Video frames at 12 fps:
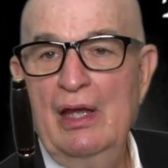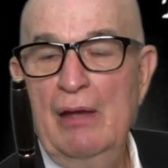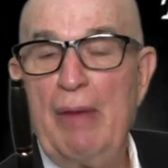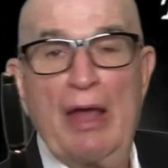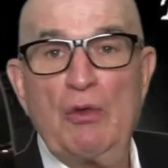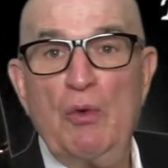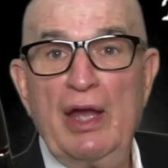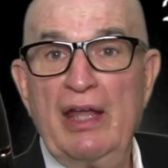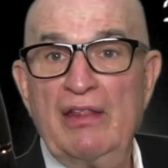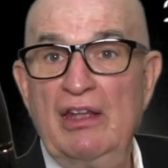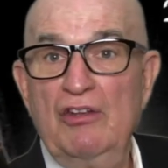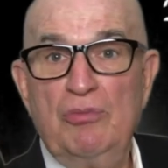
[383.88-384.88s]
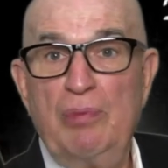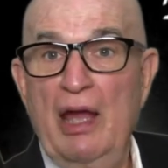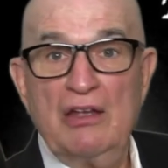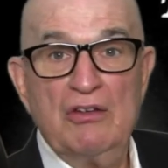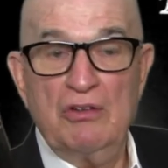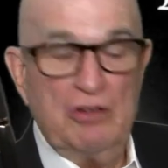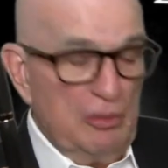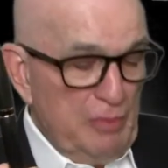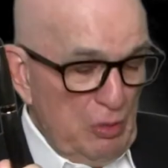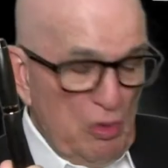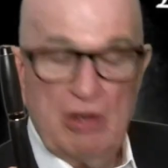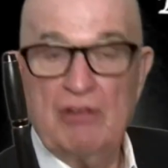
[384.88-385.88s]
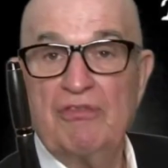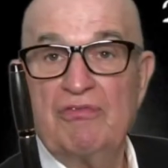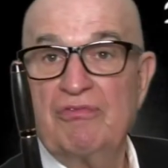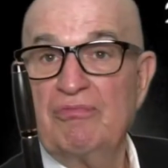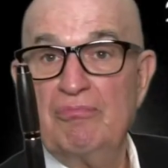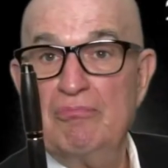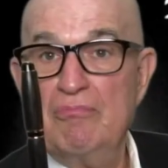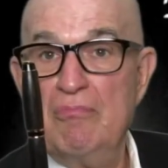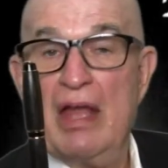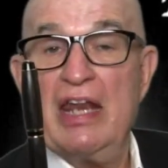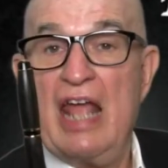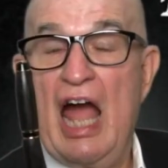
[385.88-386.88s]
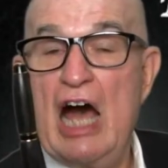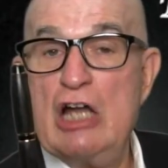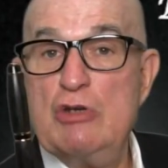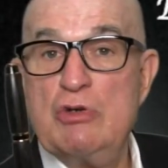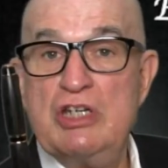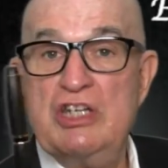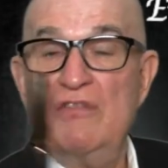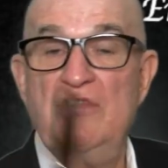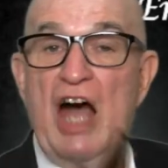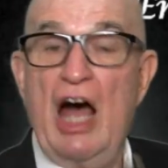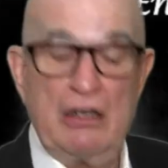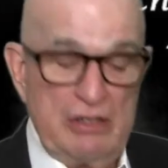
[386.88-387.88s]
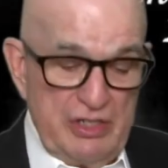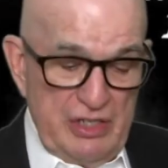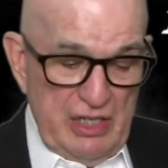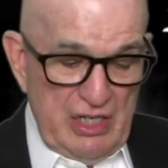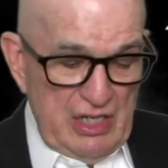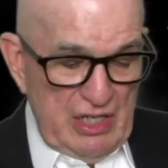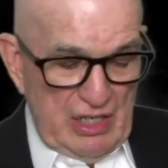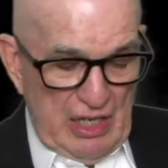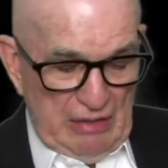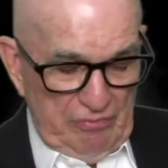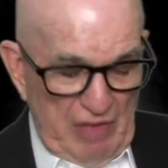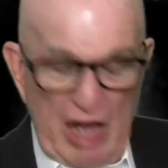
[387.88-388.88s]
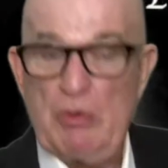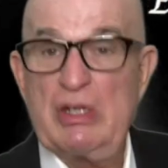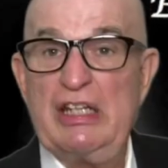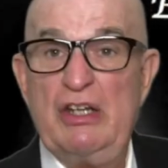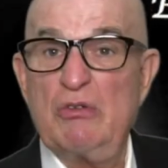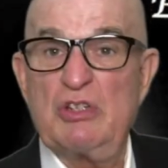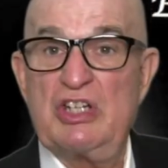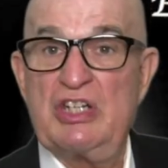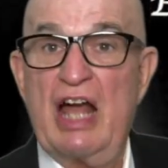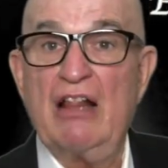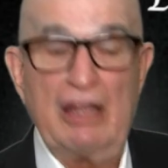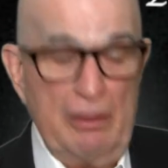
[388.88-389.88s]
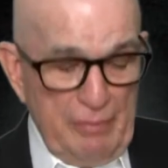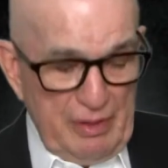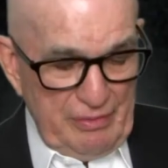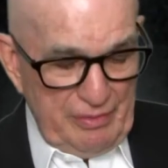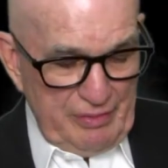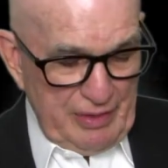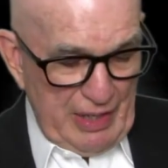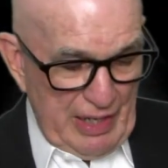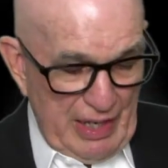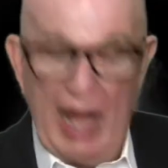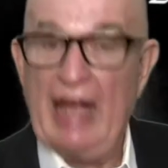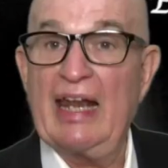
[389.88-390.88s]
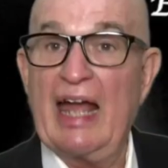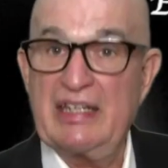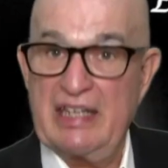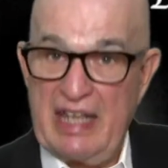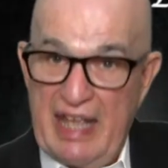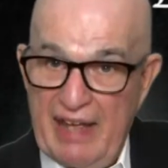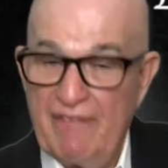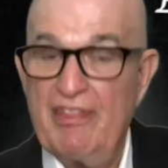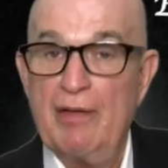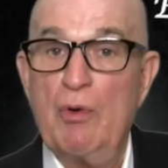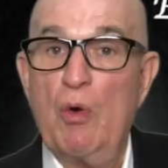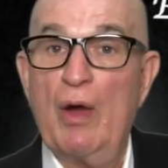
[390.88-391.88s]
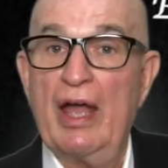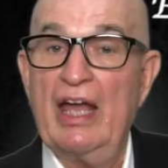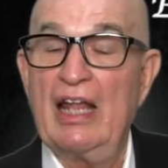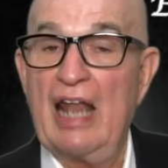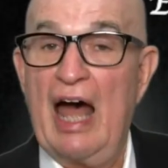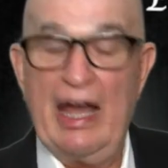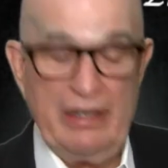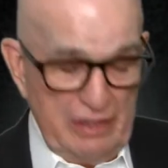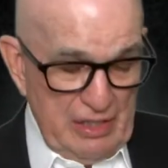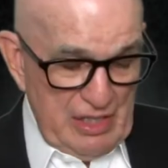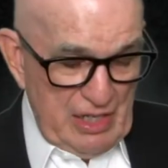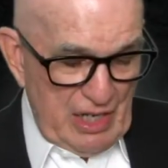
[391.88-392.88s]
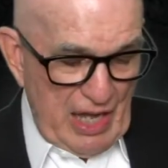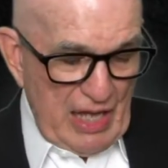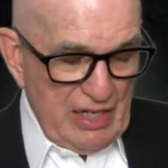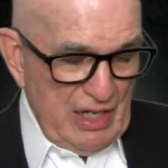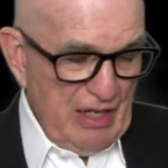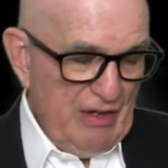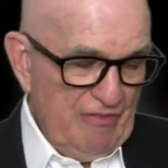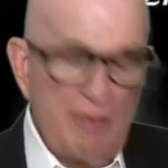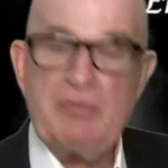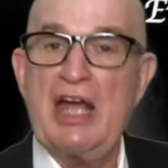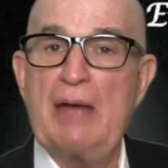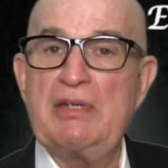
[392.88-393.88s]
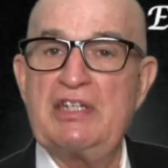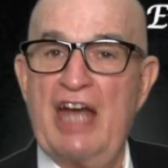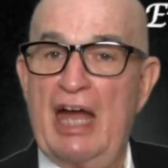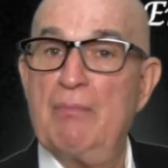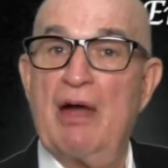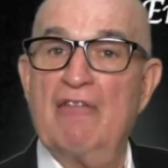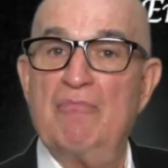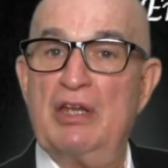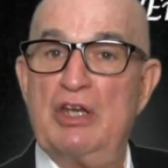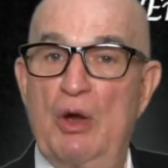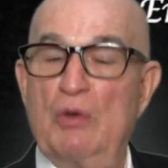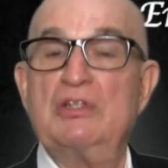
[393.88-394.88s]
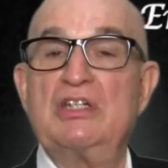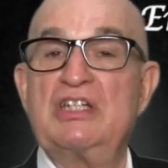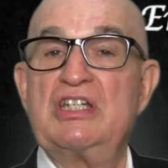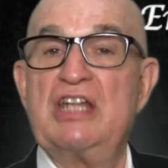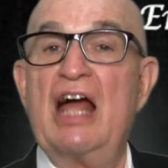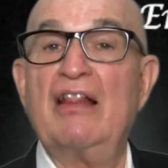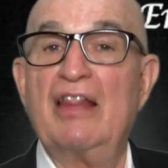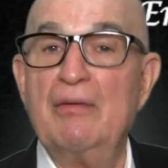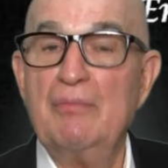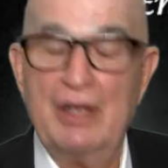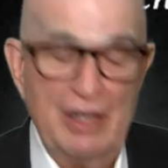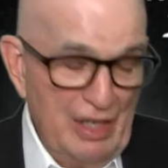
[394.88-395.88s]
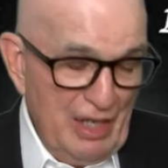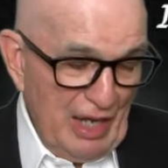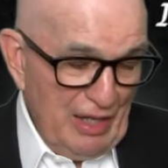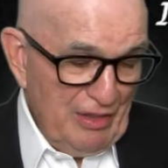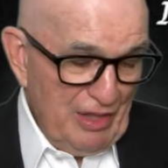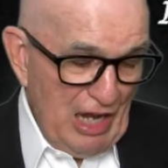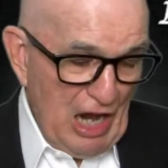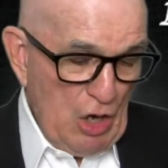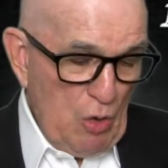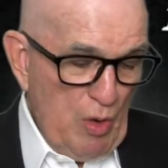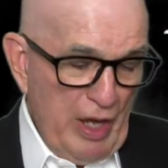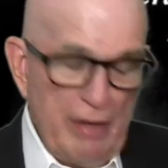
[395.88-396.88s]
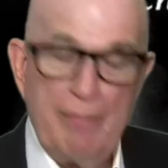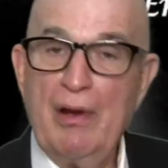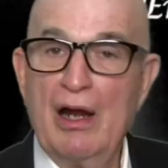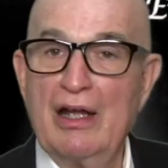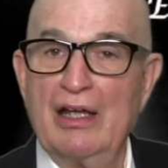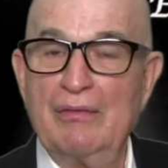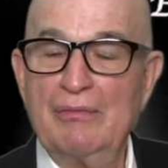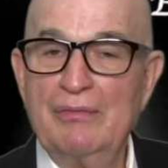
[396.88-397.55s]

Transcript: By the way, these pens could be worth many hundreds of dollars. I really don't sell them. I like to give them away a lot, and from time to time I've been known to sell them, and they are quite a bargain.